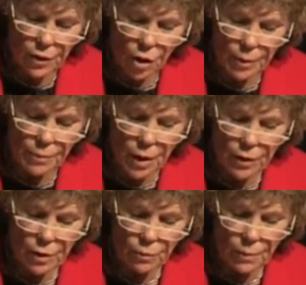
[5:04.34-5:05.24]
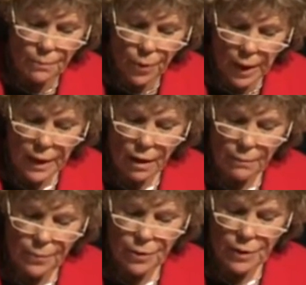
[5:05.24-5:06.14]
common market will break
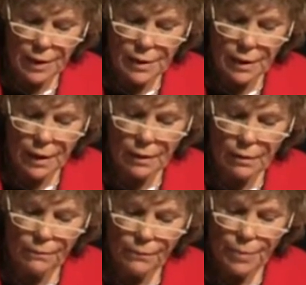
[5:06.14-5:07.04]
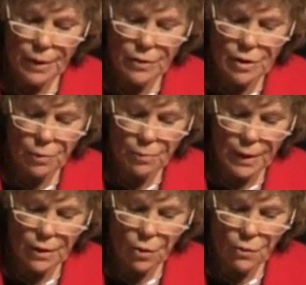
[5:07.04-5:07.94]
up the United Kingdom, because there will
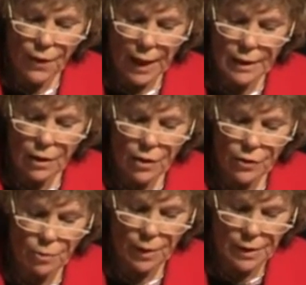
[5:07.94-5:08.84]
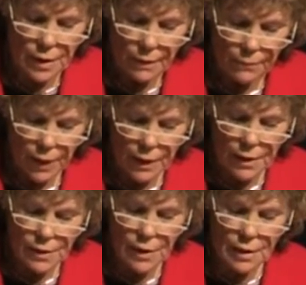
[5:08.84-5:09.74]
be no valid argument
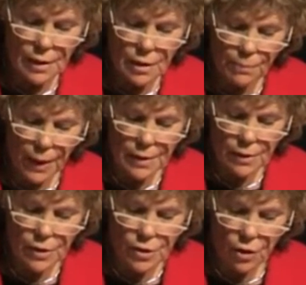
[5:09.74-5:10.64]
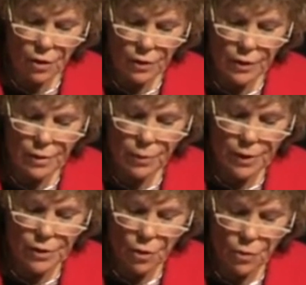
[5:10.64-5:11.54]
against an independent Scotland with
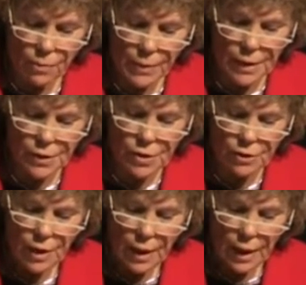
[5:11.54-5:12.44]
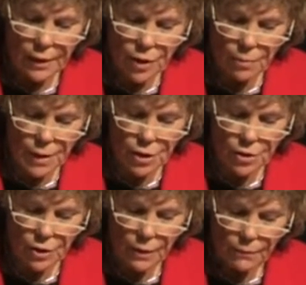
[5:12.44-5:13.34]
its own minister and
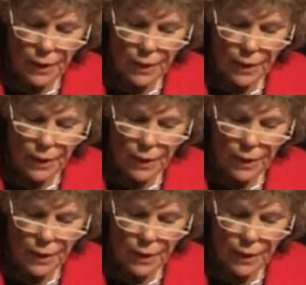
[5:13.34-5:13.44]
commissioner